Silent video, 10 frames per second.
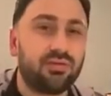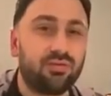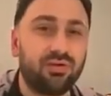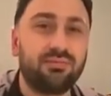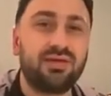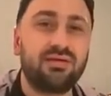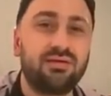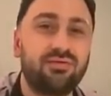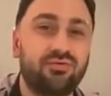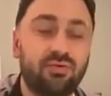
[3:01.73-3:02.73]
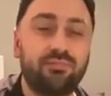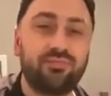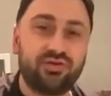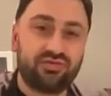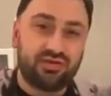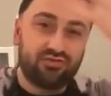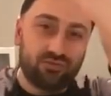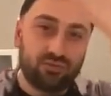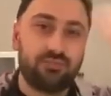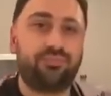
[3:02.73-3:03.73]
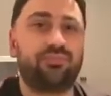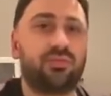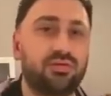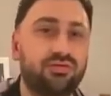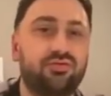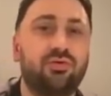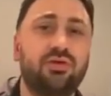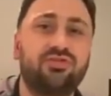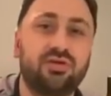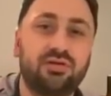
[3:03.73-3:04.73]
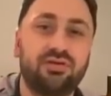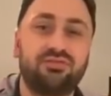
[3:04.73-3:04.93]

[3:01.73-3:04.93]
doner meat from the traditional Scottish Turkish